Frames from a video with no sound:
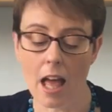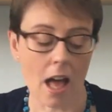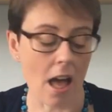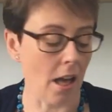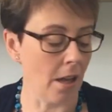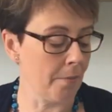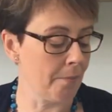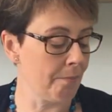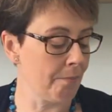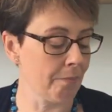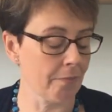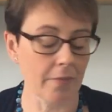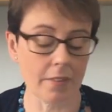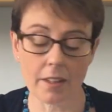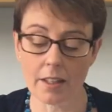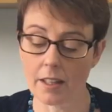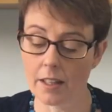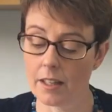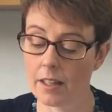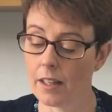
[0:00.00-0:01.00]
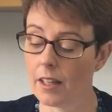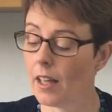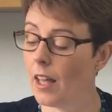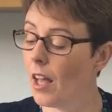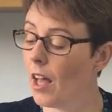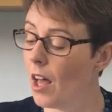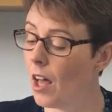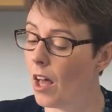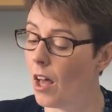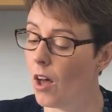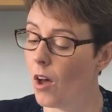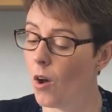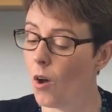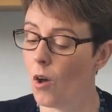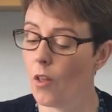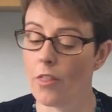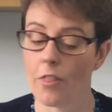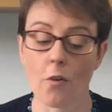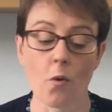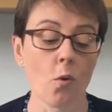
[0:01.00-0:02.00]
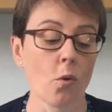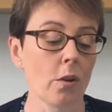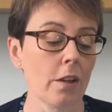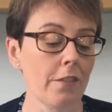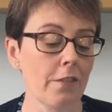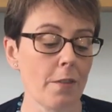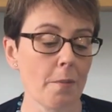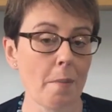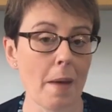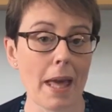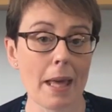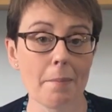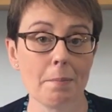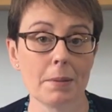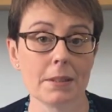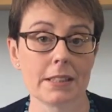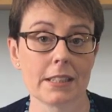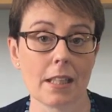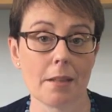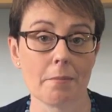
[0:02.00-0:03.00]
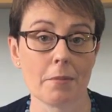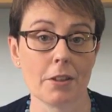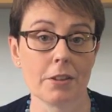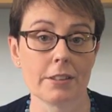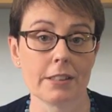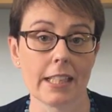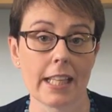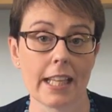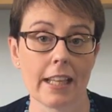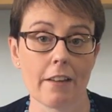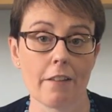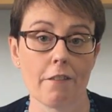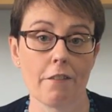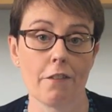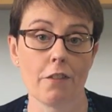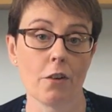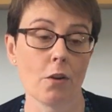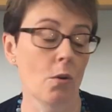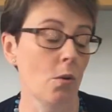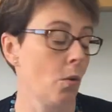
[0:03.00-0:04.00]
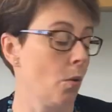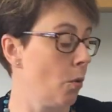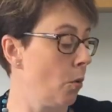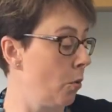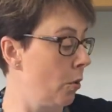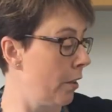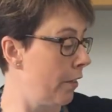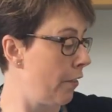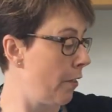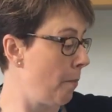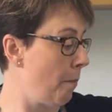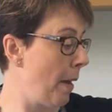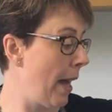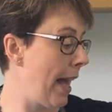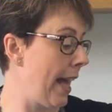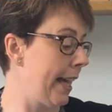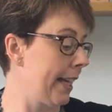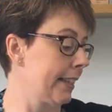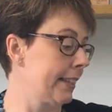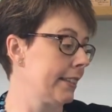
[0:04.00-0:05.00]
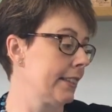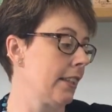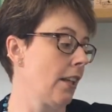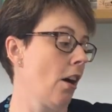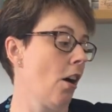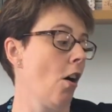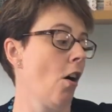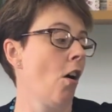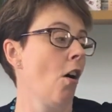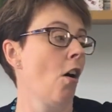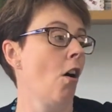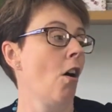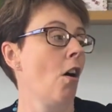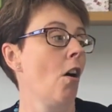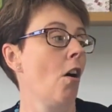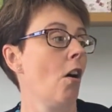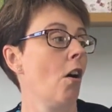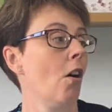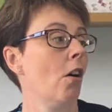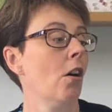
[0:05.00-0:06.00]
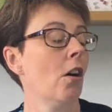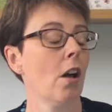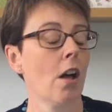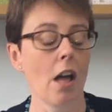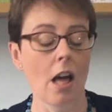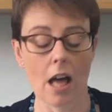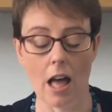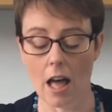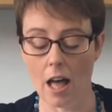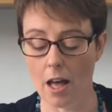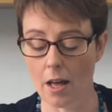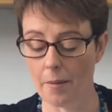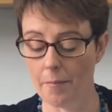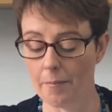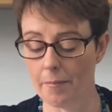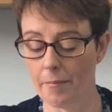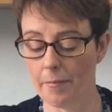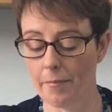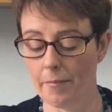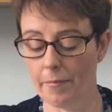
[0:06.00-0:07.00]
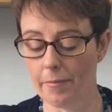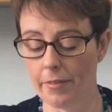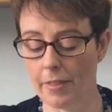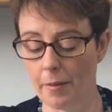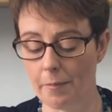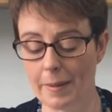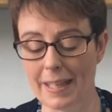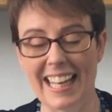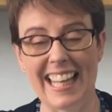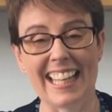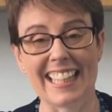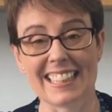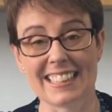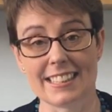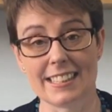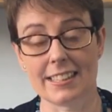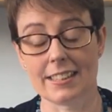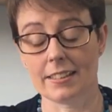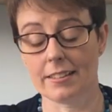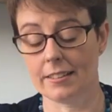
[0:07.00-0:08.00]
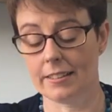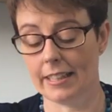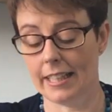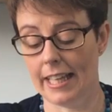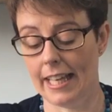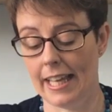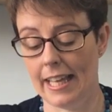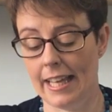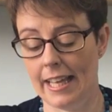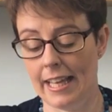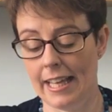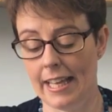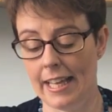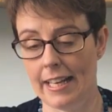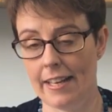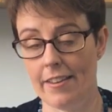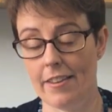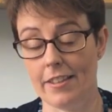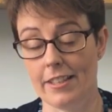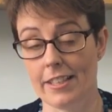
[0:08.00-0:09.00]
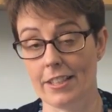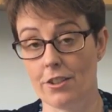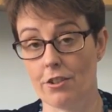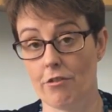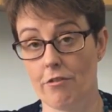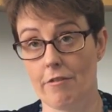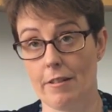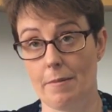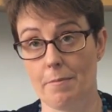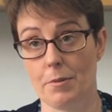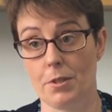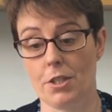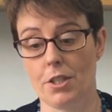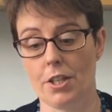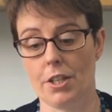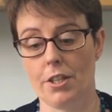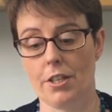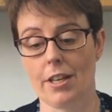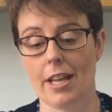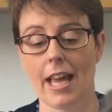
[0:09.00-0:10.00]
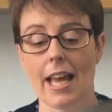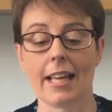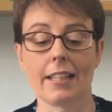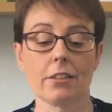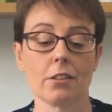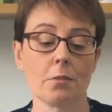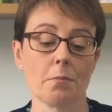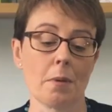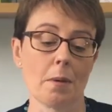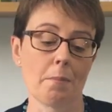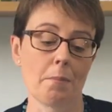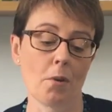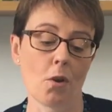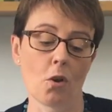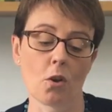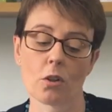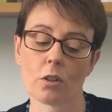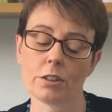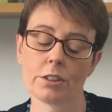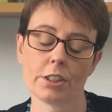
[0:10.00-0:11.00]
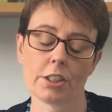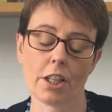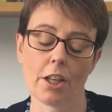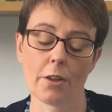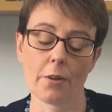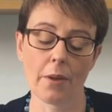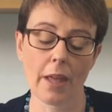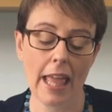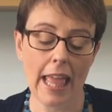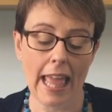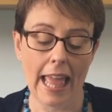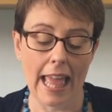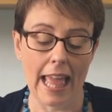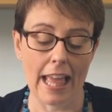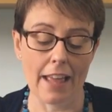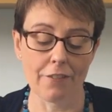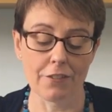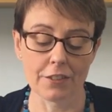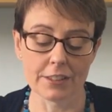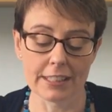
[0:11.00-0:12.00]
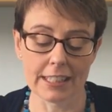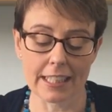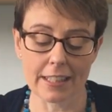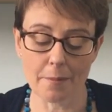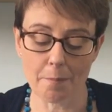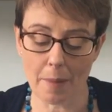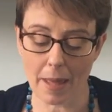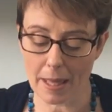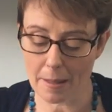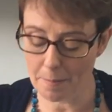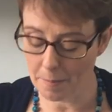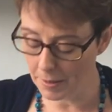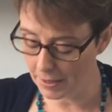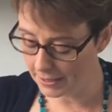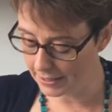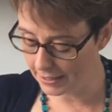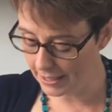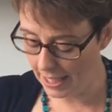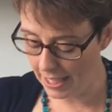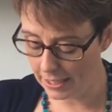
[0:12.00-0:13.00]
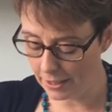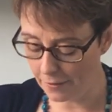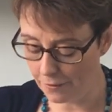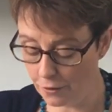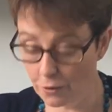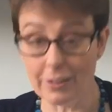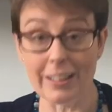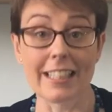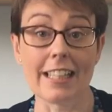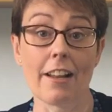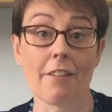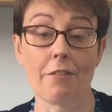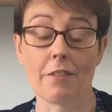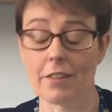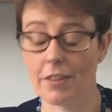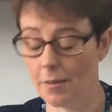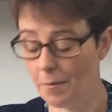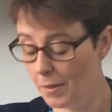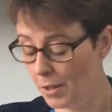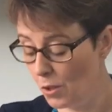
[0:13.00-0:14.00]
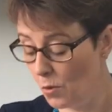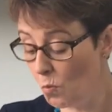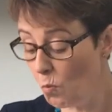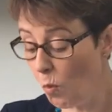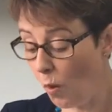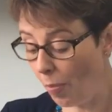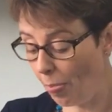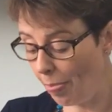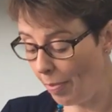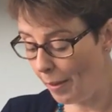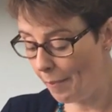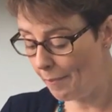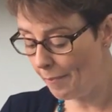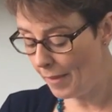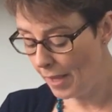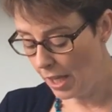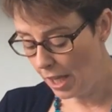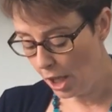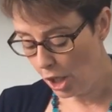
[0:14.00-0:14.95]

All of the papers that I'm using for all of the bags are, there'll be links in the description and on my blog. So if you see the papers and you fall in love with them and you want them,